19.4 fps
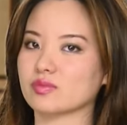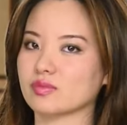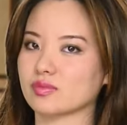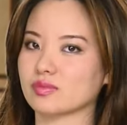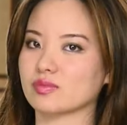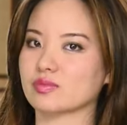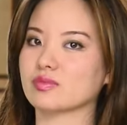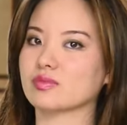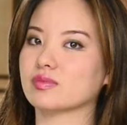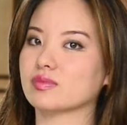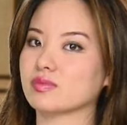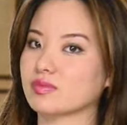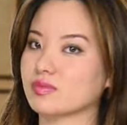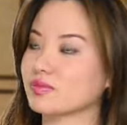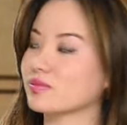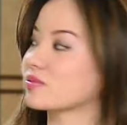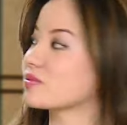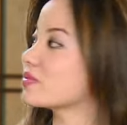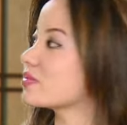
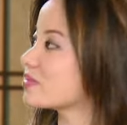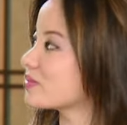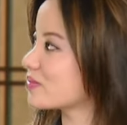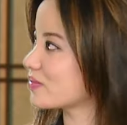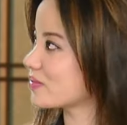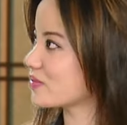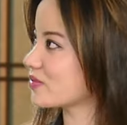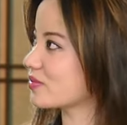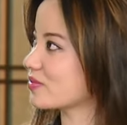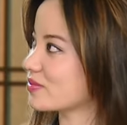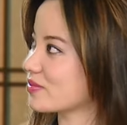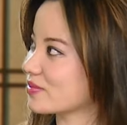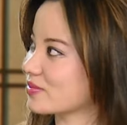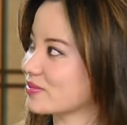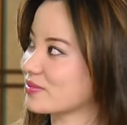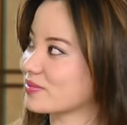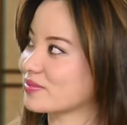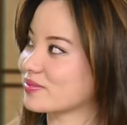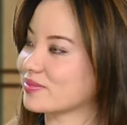
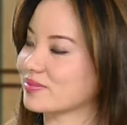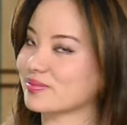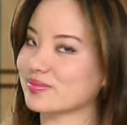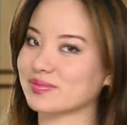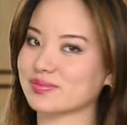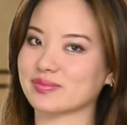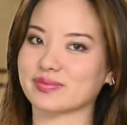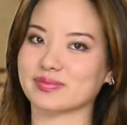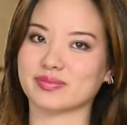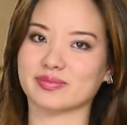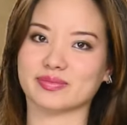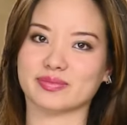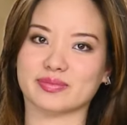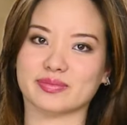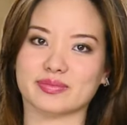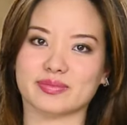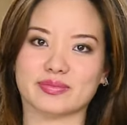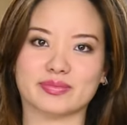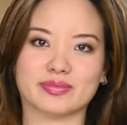
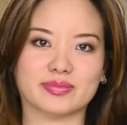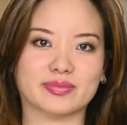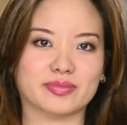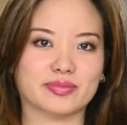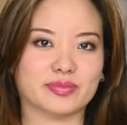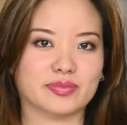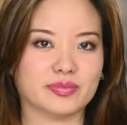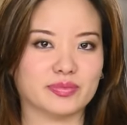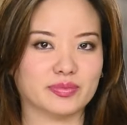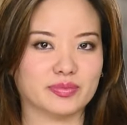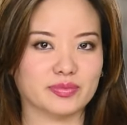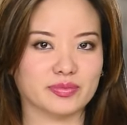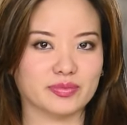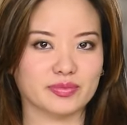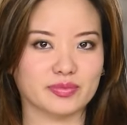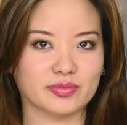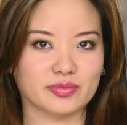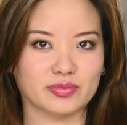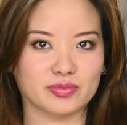
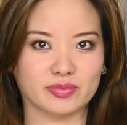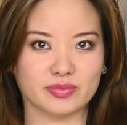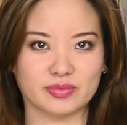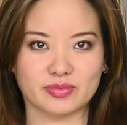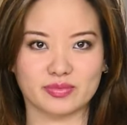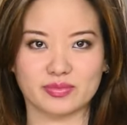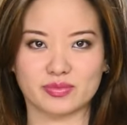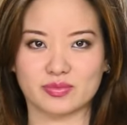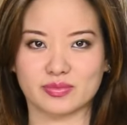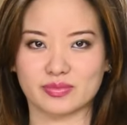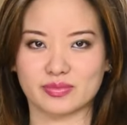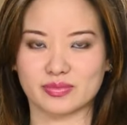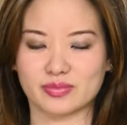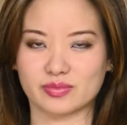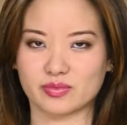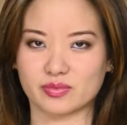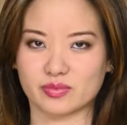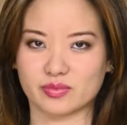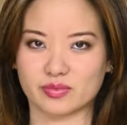
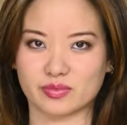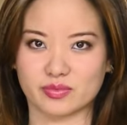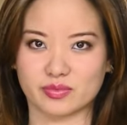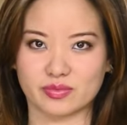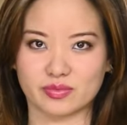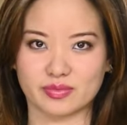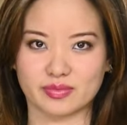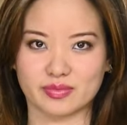No words are spoken by the person on screen.